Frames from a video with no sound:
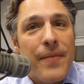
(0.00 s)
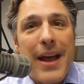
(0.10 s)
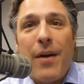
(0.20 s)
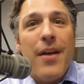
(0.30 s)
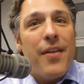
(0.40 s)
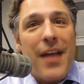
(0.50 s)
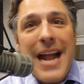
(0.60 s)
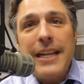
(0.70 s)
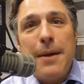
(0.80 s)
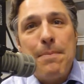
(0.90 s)
Now,
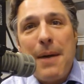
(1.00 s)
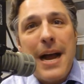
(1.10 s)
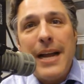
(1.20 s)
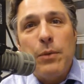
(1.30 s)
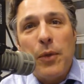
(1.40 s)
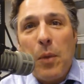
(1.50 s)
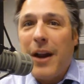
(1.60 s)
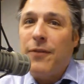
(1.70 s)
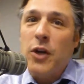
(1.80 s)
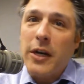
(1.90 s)
that that combined with
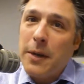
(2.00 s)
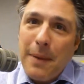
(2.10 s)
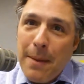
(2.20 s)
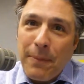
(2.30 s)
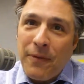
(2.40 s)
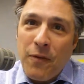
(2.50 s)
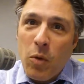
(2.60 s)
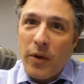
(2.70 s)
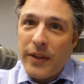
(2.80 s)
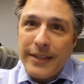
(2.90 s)
what I've talked about
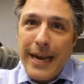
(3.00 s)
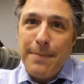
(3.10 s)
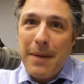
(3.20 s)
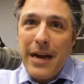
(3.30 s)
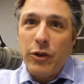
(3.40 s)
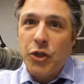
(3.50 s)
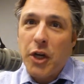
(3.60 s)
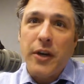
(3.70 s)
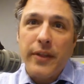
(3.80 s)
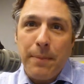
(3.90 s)
before, the 10 mile
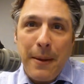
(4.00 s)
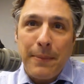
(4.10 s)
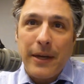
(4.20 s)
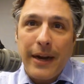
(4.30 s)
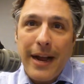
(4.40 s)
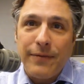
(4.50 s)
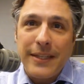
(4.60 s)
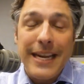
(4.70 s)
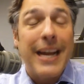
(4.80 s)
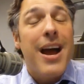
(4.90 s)
journey that people are going to have
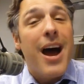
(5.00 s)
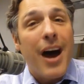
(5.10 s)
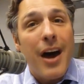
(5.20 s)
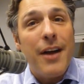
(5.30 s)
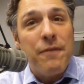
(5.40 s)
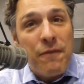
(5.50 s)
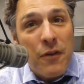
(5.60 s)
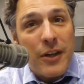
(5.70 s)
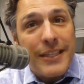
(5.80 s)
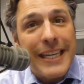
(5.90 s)
to take on
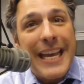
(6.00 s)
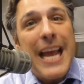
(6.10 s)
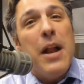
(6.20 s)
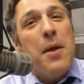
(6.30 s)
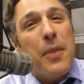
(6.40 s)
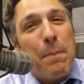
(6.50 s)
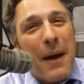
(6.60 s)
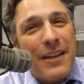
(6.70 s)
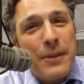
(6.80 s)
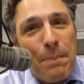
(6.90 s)
foot to get the
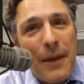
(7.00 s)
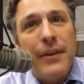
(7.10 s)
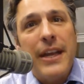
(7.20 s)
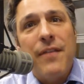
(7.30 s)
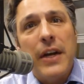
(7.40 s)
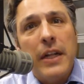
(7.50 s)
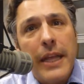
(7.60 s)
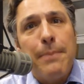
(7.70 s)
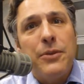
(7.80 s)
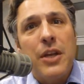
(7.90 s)
possibility of a
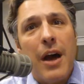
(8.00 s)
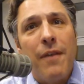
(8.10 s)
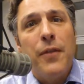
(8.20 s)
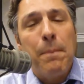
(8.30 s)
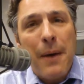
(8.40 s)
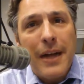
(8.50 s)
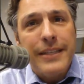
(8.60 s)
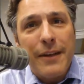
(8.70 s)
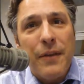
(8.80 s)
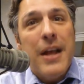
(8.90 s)
glimpse of the
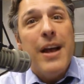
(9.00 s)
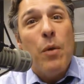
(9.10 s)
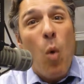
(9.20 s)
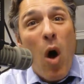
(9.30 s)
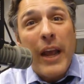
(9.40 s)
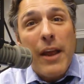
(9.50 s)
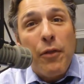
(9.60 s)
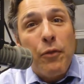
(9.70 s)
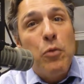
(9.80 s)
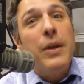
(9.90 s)
pontiff
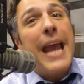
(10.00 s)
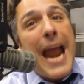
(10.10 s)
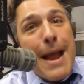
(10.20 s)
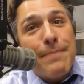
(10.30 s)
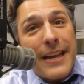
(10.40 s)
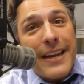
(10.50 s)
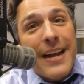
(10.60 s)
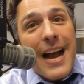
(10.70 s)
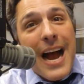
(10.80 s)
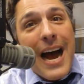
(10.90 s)
walking through Camden,
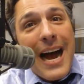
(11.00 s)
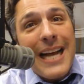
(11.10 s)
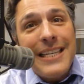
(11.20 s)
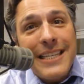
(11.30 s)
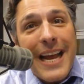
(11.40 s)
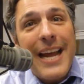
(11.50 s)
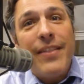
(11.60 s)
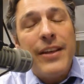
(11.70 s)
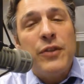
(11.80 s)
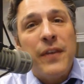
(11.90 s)
I
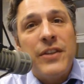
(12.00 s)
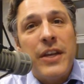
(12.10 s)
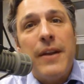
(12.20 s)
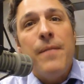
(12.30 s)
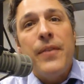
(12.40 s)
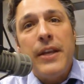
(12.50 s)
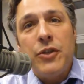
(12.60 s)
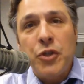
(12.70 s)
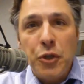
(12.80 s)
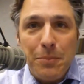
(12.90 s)
say this visit
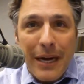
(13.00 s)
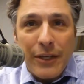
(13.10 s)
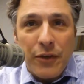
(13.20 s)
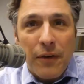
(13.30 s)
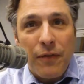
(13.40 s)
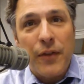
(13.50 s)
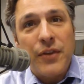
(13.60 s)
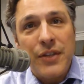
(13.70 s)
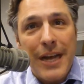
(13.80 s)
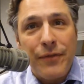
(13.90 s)
is too much for
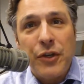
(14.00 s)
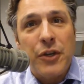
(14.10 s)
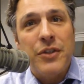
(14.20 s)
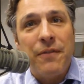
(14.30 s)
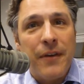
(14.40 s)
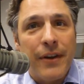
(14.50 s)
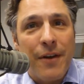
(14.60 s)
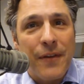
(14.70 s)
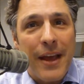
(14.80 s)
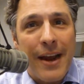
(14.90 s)
the South Jersey,
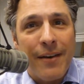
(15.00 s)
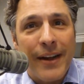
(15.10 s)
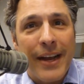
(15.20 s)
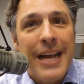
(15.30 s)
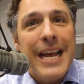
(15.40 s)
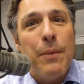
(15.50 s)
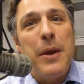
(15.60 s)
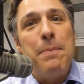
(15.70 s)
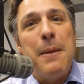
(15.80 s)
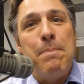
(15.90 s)
Philadelphia area.
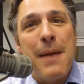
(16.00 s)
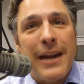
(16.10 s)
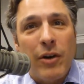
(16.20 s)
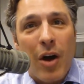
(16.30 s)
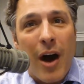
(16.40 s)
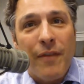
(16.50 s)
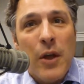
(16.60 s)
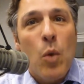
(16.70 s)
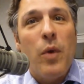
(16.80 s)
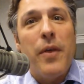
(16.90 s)
We'd be better
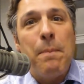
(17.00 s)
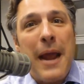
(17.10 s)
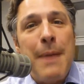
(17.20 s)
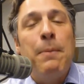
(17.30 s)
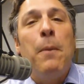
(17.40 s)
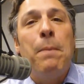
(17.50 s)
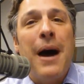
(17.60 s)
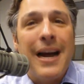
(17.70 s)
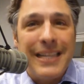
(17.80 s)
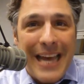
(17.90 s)
off with a papal
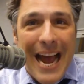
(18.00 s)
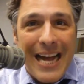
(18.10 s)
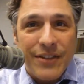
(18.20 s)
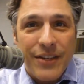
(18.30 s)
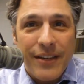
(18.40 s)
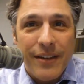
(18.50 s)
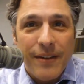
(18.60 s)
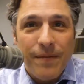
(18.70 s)
podcast.